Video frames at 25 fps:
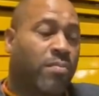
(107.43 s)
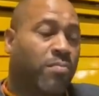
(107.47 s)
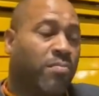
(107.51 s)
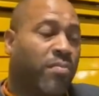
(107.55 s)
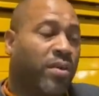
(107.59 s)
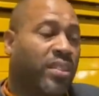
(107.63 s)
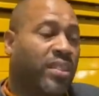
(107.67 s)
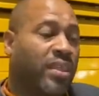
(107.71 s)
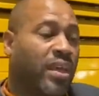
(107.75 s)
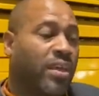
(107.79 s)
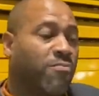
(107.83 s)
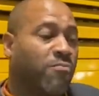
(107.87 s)

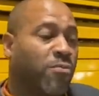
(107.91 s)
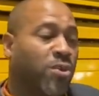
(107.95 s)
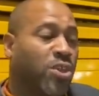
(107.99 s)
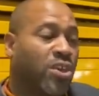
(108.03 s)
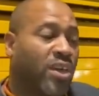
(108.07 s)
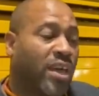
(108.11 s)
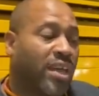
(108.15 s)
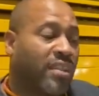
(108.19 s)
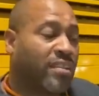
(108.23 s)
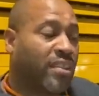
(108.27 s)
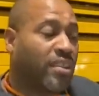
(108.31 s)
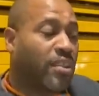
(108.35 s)
But then when you
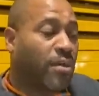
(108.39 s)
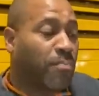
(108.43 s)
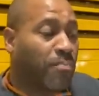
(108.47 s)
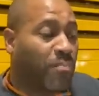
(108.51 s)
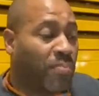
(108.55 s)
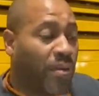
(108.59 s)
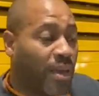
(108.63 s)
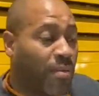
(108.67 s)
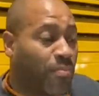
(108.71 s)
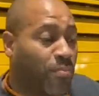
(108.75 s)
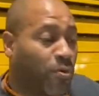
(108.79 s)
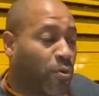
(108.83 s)
get to the
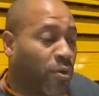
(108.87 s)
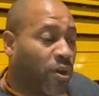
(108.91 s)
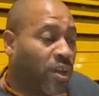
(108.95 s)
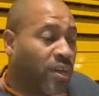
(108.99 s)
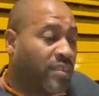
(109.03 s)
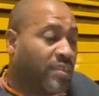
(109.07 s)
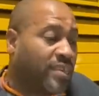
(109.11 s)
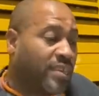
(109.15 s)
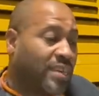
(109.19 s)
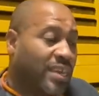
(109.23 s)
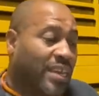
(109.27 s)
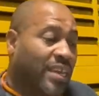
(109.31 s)
big
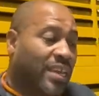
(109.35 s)
boys,